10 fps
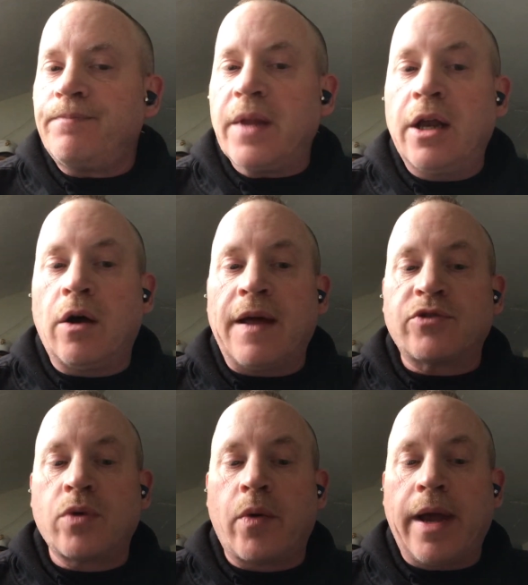you know,
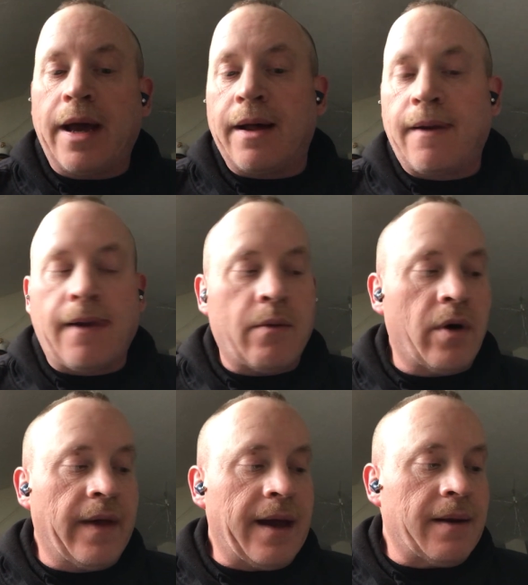that's where we are
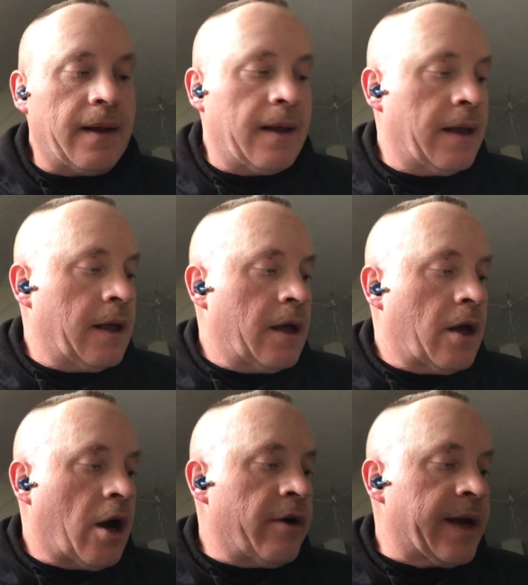Well, that.
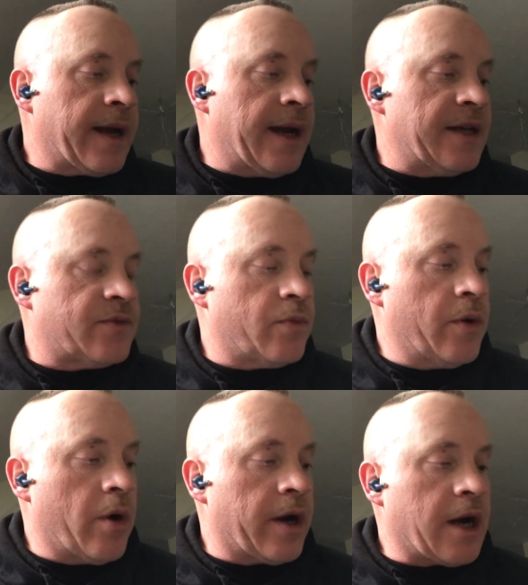All right, guys, we
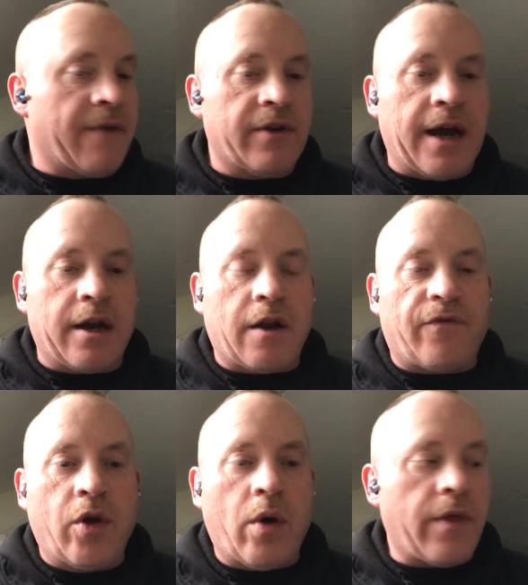want to cover down on a
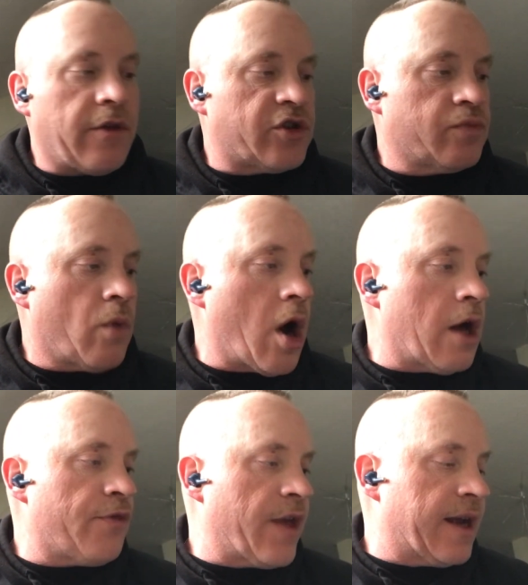few other
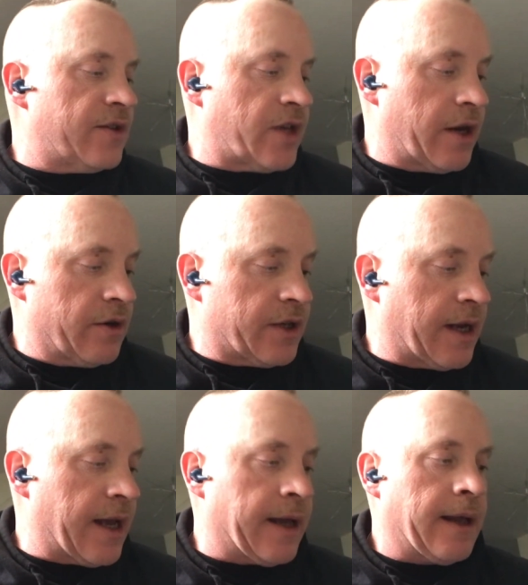small things here
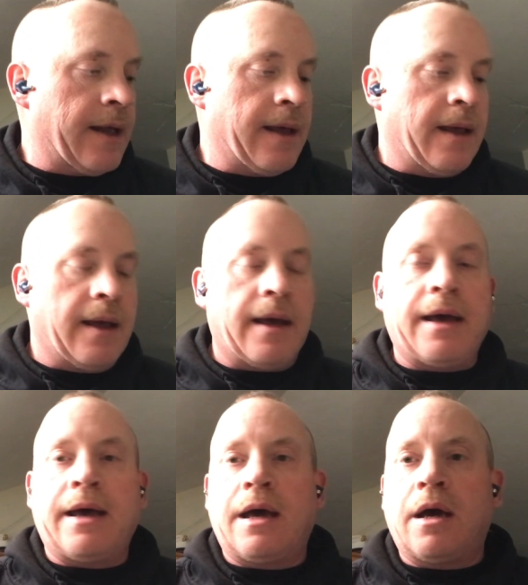today.
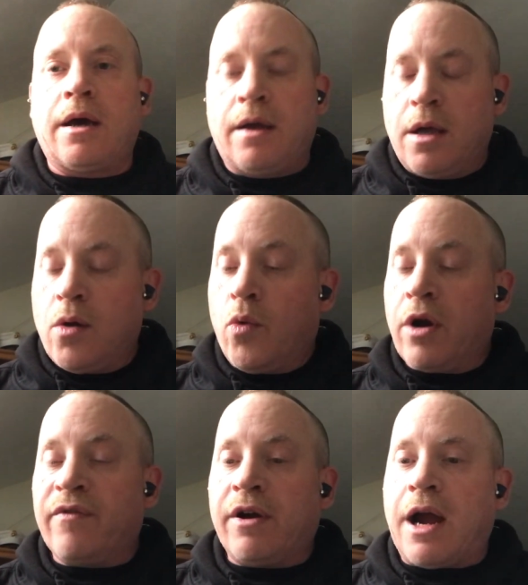Uh, one
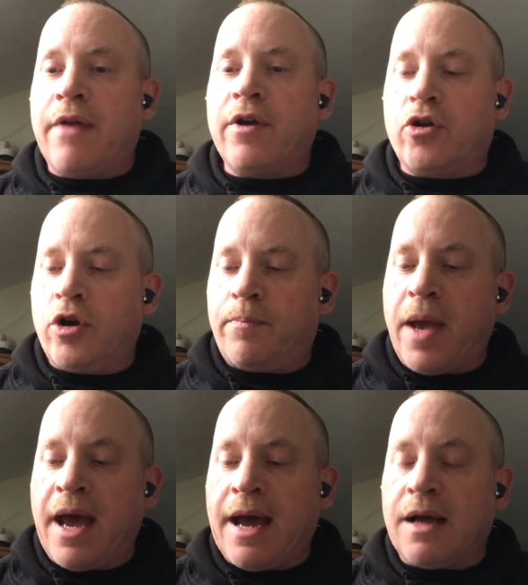of our other good
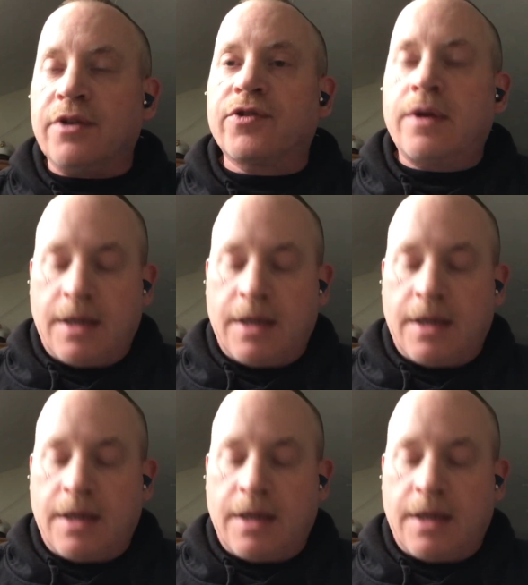pals,